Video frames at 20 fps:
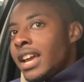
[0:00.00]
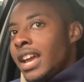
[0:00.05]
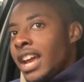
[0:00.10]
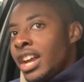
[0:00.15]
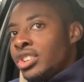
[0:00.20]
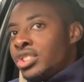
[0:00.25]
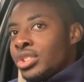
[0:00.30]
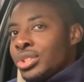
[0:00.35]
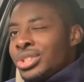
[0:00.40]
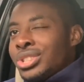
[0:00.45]

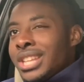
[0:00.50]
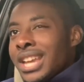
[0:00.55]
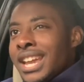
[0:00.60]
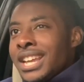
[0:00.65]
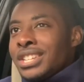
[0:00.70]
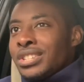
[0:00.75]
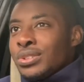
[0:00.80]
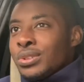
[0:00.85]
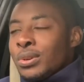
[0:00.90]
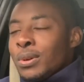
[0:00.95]
It's just
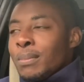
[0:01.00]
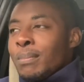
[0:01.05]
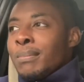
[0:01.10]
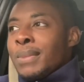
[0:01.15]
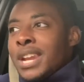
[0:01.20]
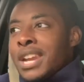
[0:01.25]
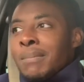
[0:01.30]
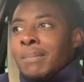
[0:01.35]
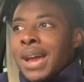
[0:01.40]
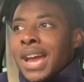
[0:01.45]
there to
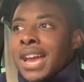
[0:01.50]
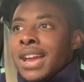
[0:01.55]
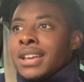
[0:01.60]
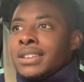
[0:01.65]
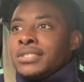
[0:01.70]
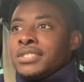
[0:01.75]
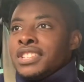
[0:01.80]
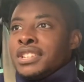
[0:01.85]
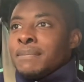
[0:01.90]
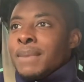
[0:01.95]

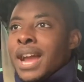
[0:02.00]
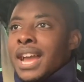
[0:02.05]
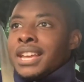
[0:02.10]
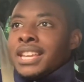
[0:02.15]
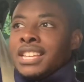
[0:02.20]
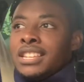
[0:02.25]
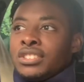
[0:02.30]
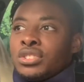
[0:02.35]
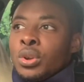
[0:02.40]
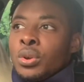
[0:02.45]
minimize the amount of
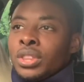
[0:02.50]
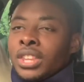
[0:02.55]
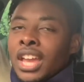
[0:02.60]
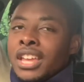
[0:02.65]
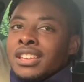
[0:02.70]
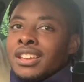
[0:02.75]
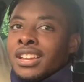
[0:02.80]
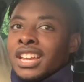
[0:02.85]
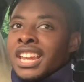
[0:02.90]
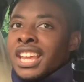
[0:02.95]
heat soak
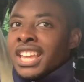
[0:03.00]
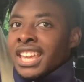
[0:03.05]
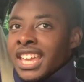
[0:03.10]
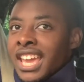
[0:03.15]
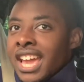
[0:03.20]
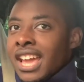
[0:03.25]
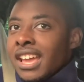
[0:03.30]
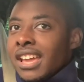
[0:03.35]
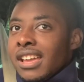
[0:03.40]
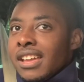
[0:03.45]
that you're going to
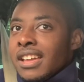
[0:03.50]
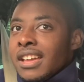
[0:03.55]
get.